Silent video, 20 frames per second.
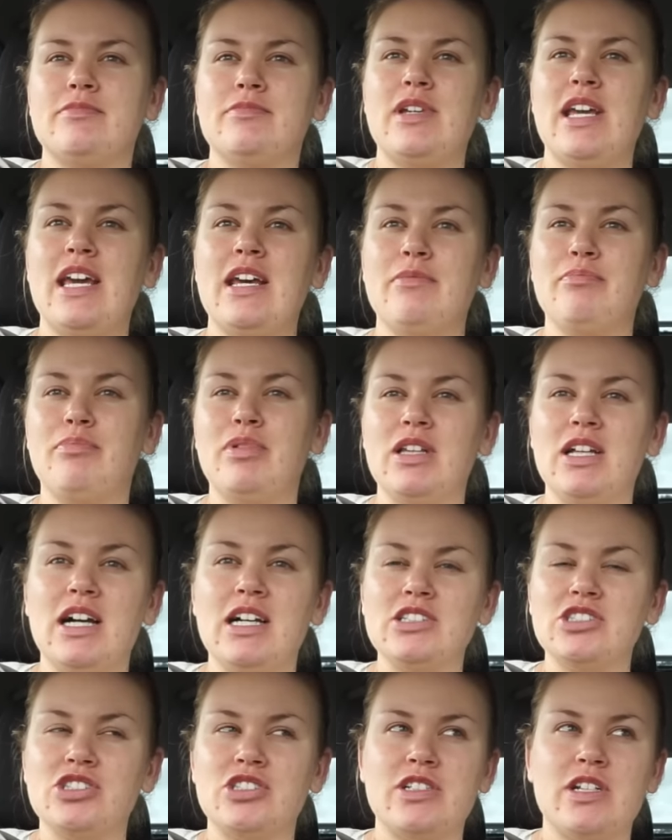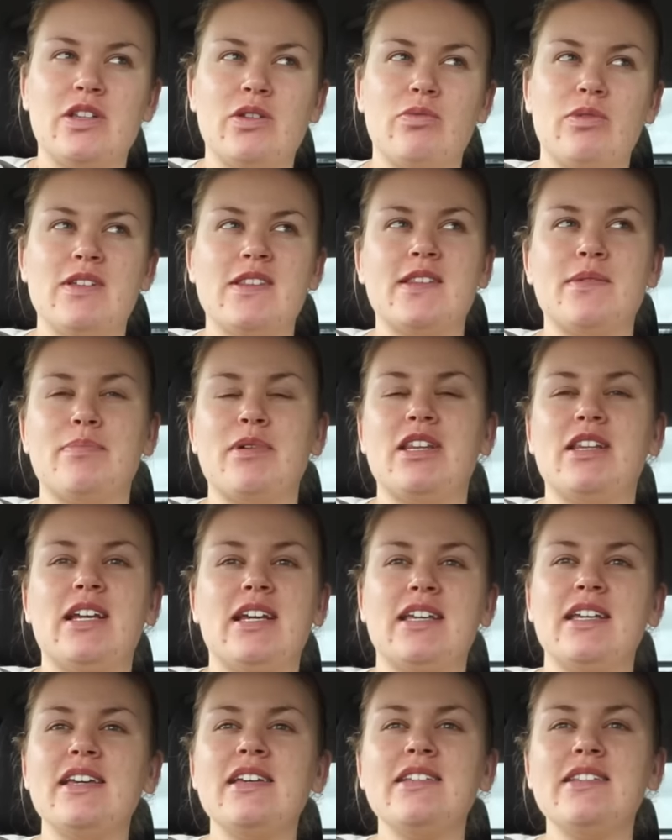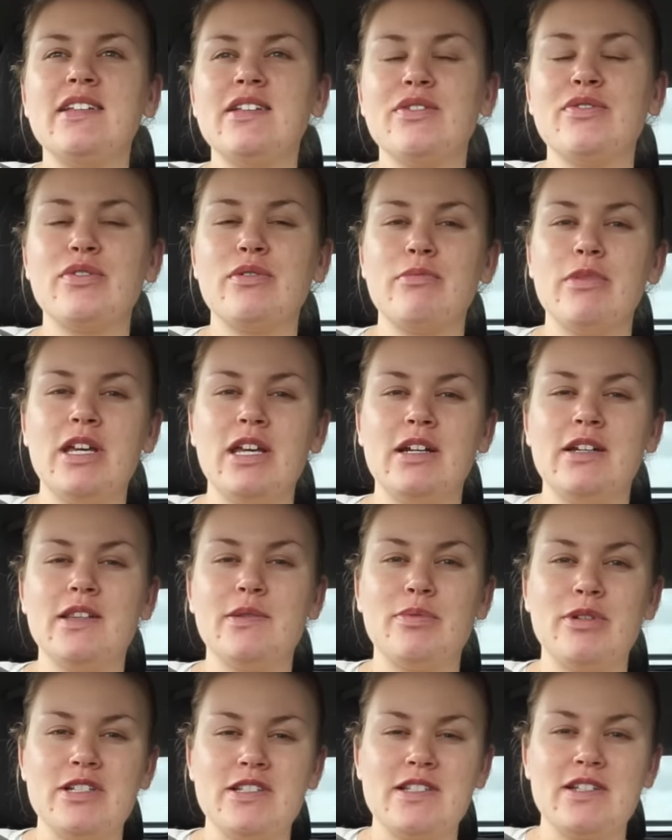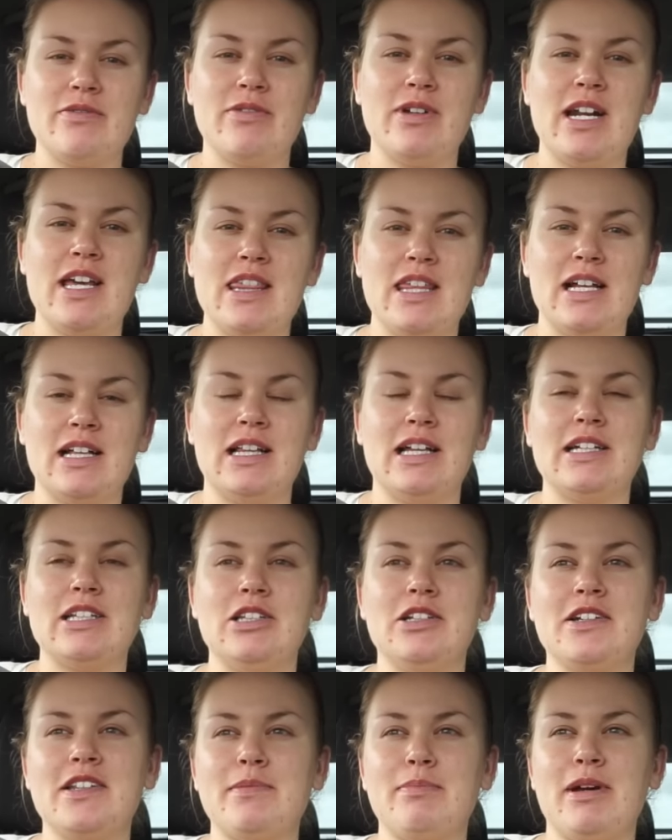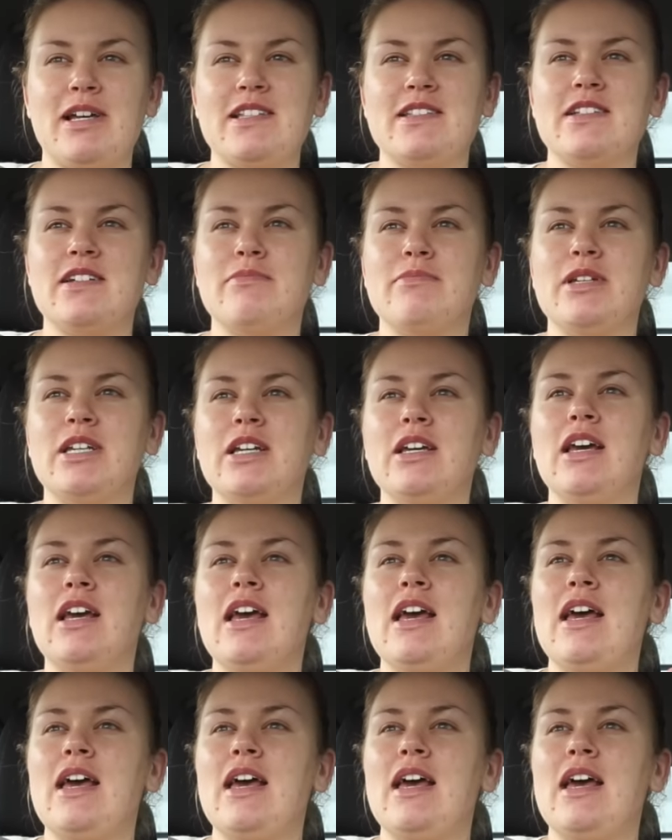And blonde's just what's been like easiest for me, and it's personally what I think like looks best on me.